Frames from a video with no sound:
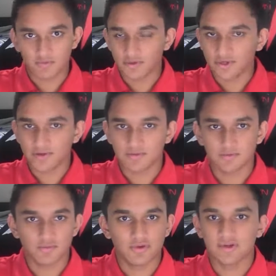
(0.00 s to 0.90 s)

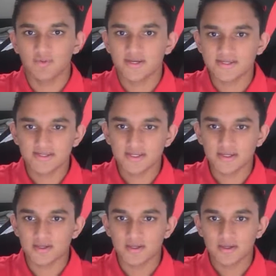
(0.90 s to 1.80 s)
We could see
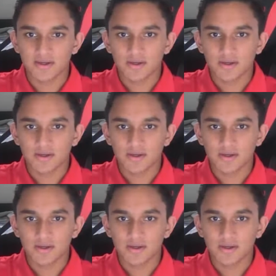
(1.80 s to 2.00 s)
it.